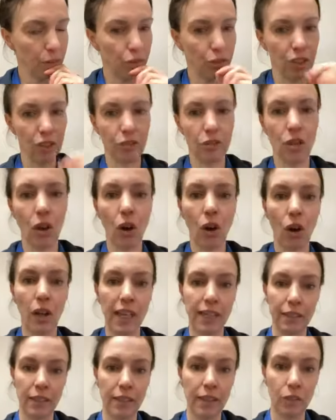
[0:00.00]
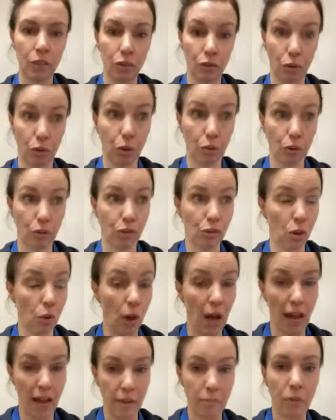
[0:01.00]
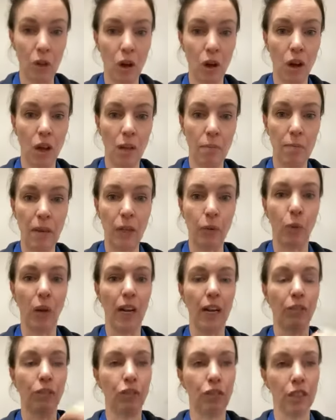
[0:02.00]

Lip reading: she's not in the trust. So I'm not her midwife.